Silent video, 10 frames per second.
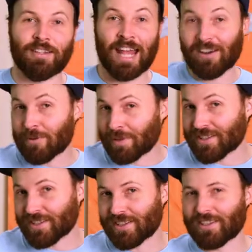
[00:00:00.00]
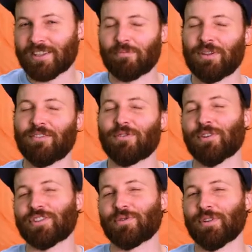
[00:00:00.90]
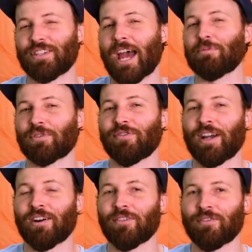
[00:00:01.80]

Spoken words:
Now that businesses have been forced to adapt or fail,